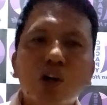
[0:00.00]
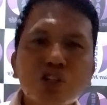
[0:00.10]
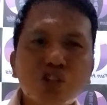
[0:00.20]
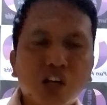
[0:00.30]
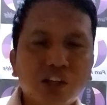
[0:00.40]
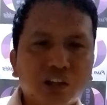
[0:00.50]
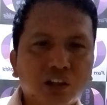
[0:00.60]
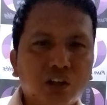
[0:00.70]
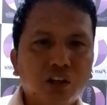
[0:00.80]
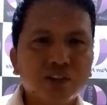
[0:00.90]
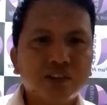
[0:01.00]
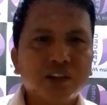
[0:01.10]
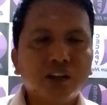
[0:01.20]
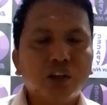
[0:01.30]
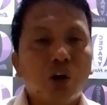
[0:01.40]
or general
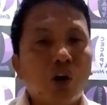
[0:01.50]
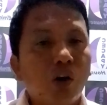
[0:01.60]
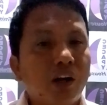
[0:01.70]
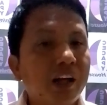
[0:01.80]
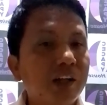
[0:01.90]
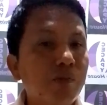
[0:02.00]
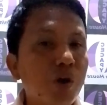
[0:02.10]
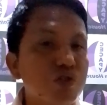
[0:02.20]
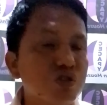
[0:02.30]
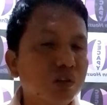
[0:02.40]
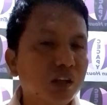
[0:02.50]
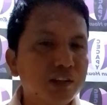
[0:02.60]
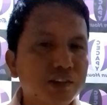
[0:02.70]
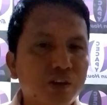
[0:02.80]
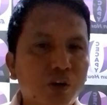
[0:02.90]
content, or an
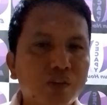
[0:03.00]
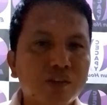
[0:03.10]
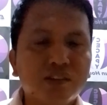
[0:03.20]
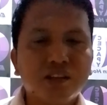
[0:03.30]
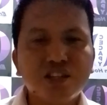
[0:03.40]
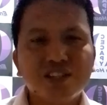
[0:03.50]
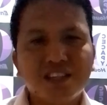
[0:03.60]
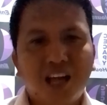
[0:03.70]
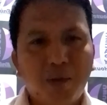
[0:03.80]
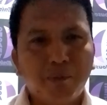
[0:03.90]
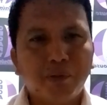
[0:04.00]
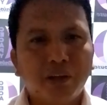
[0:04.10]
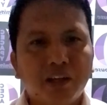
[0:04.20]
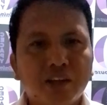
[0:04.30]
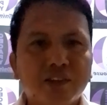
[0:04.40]
emotional tone such as
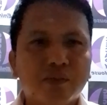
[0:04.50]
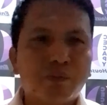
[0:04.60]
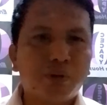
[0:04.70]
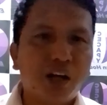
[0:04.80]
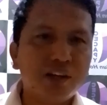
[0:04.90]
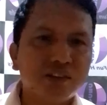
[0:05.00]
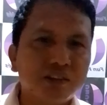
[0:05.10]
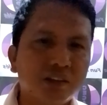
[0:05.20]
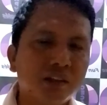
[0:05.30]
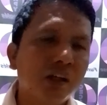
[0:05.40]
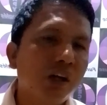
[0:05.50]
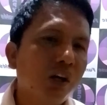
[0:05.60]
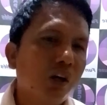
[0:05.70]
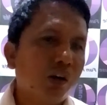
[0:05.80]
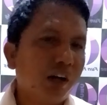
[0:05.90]
happiness, surprising,
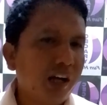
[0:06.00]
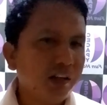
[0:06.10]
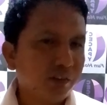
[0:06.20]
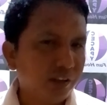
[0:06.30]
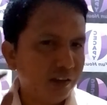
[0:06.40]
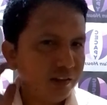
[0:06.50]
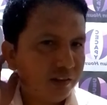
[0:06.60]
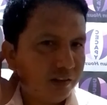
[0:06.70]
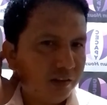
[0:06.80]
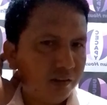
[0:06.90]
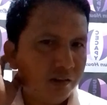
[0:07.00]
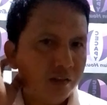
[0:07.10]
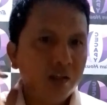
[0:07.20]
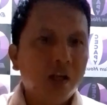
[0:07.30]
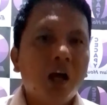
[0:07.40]
or angriness.
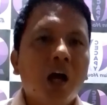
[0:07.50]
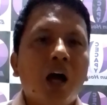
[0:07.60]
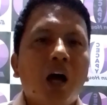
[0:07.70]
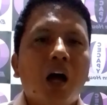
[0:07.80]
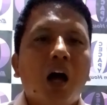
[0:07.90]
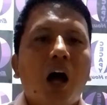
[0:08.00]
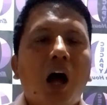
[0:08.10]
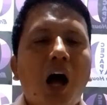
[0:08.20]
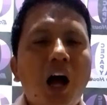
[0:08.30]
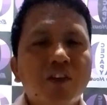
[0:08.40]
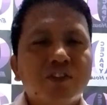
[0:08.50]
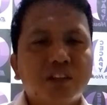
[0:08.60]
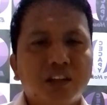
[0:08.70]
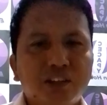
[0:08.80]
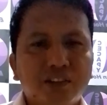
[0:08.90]

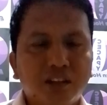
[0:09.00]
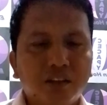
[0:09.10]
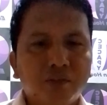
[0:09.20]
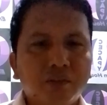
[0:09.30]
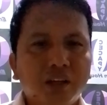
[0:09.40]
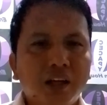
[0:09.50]
After listening,